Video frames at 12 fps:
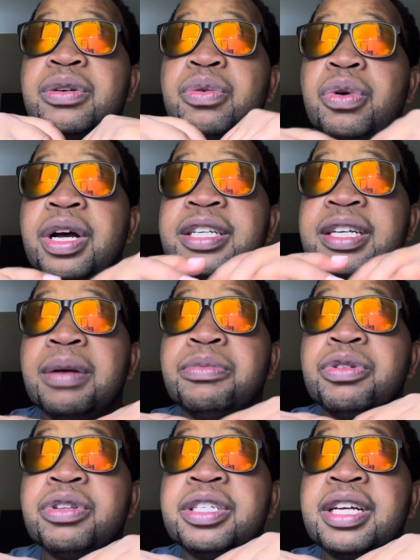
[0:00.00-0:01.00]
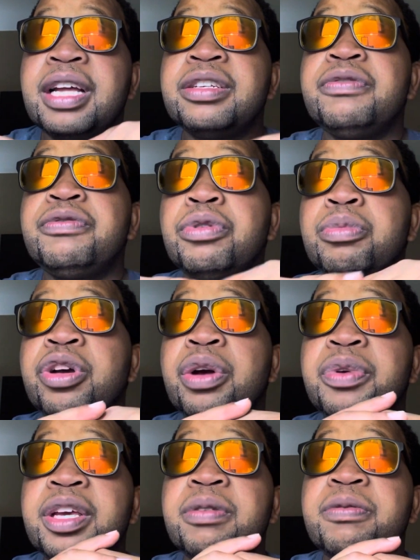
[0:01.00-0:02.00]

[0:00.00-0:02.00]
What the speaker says: who has come to this country from where we came